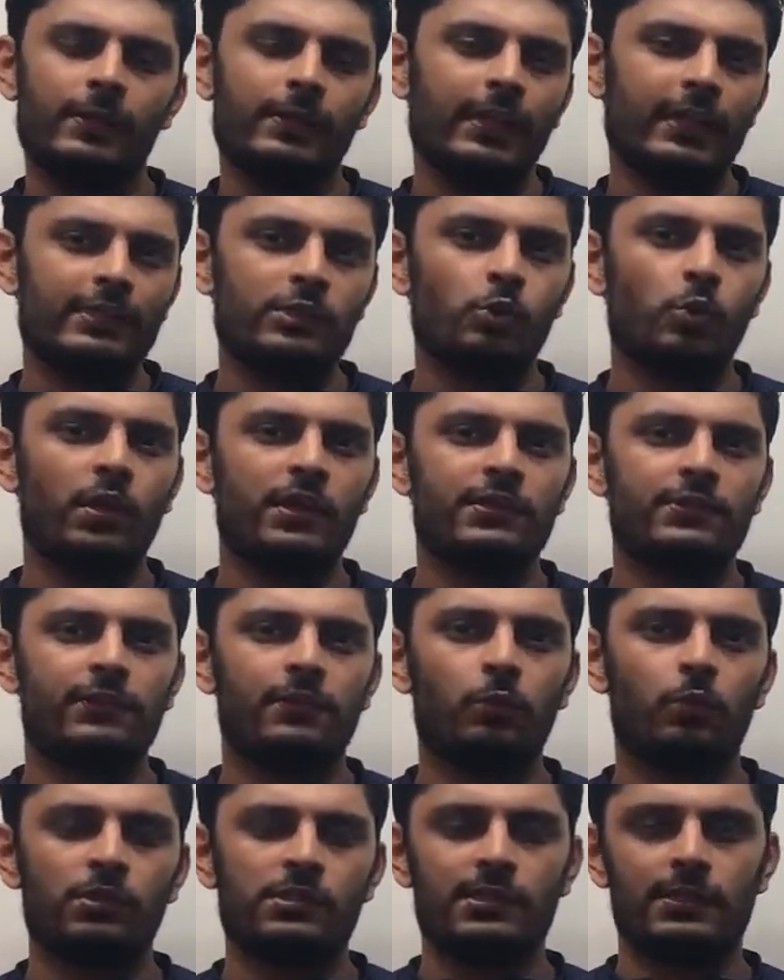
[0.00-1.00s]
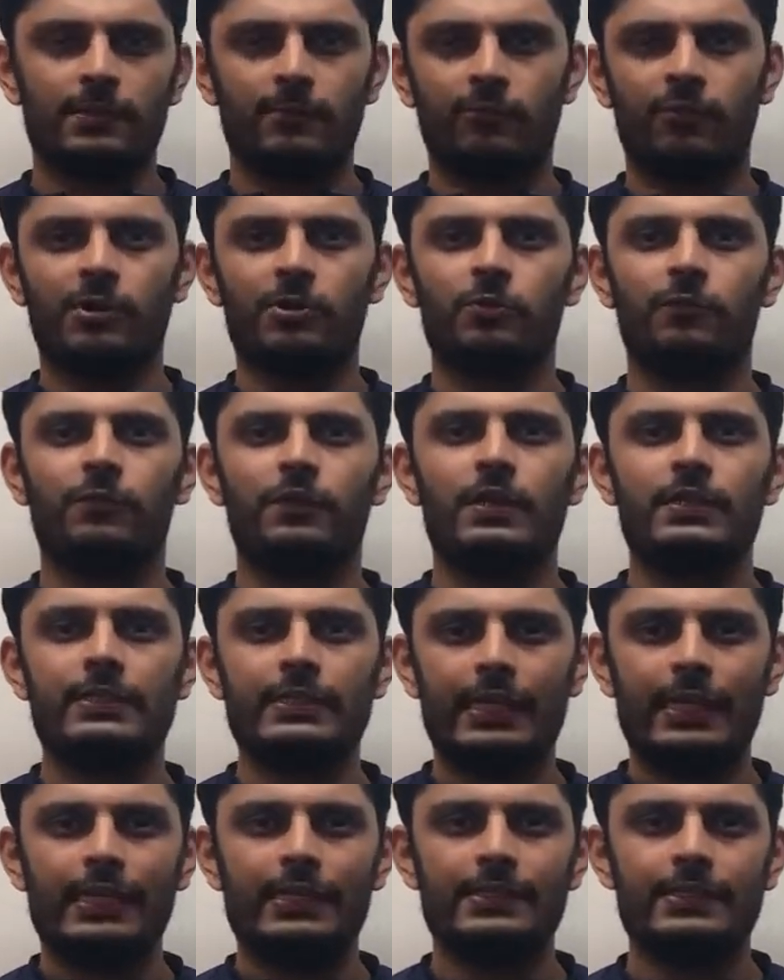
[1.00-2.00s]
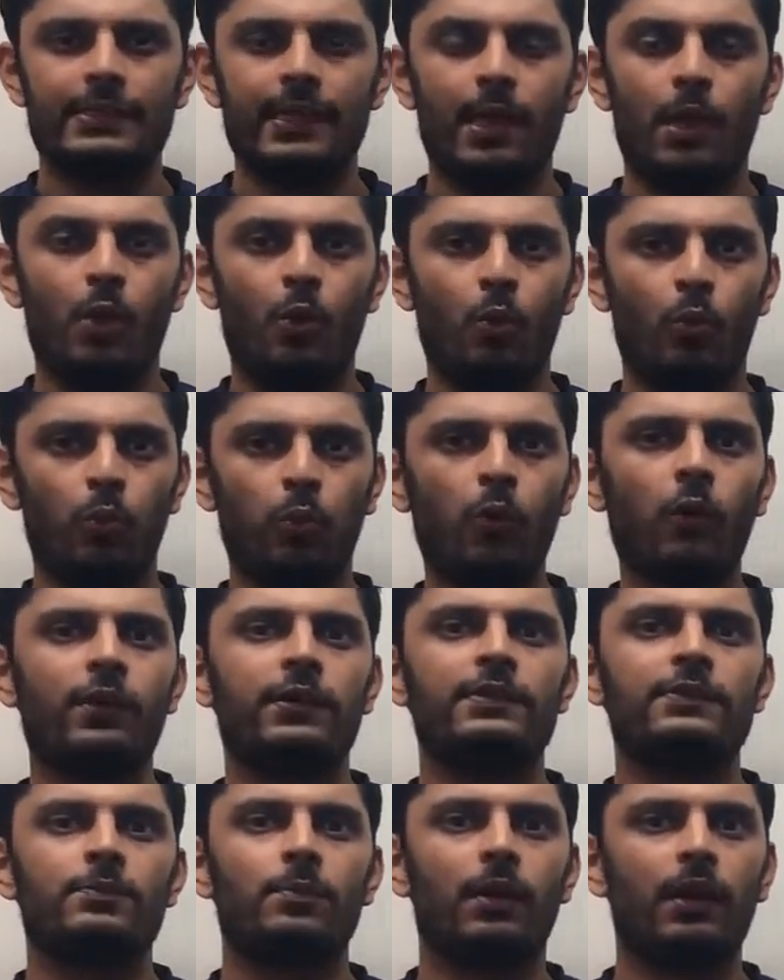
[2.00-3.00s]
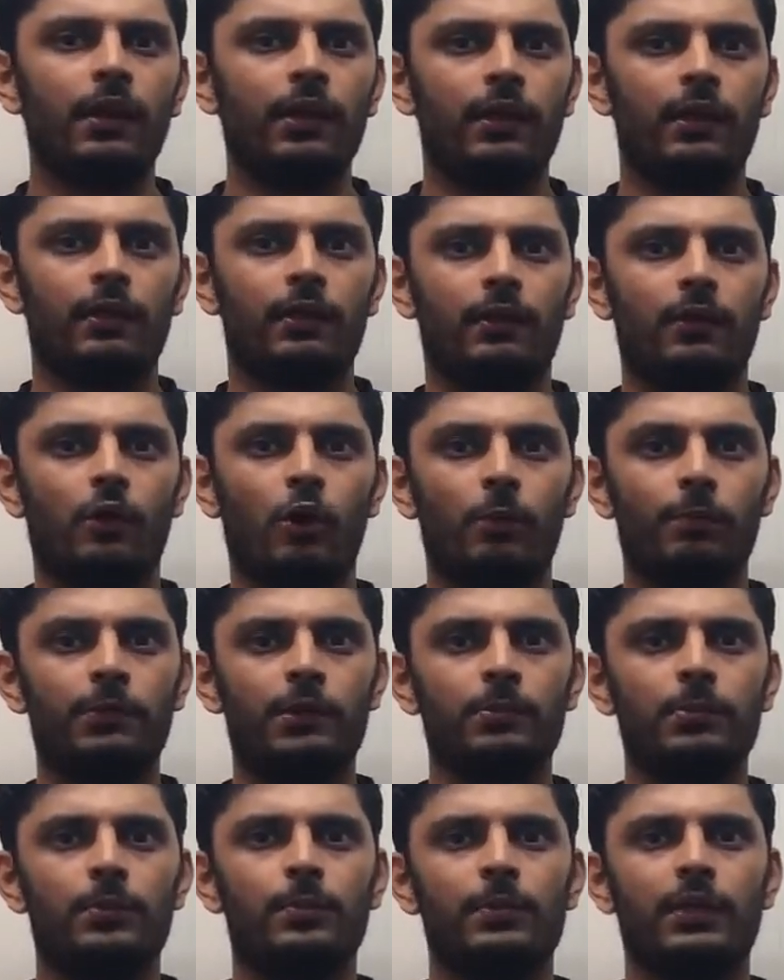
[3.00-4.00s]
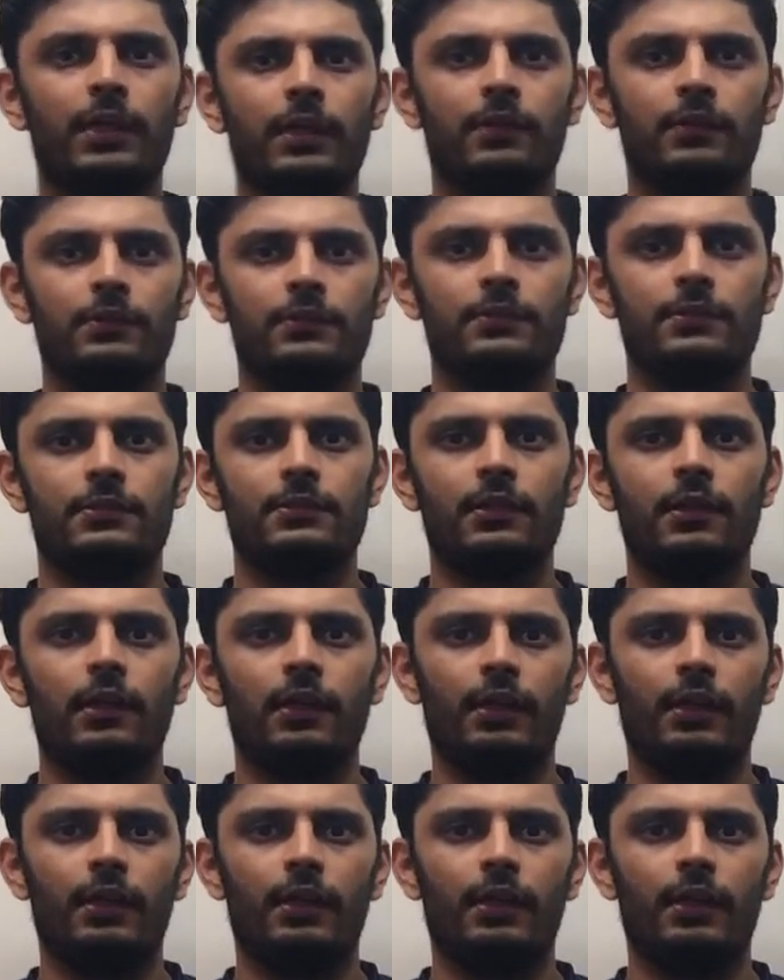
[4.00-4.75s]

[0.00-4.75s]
the next question which is in front of us is, what is my optimum cadence?